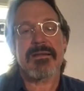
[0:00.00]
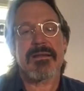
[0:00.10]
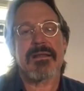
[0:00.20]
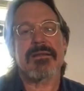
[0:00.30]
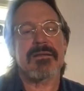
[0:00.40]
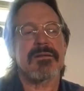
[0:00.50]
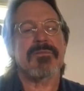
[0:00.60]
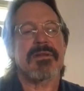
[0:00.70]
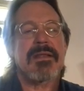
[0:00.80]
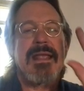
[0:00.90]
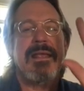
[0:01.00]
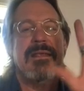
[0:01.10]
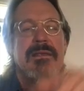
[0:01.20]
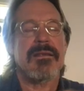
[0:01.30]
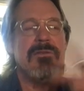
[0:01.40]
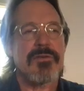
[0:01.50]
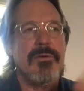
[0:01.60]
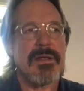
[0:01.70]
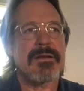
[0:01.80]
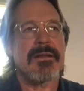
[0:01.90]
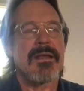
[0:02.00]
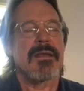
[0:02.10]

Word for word: it got innovated, integrated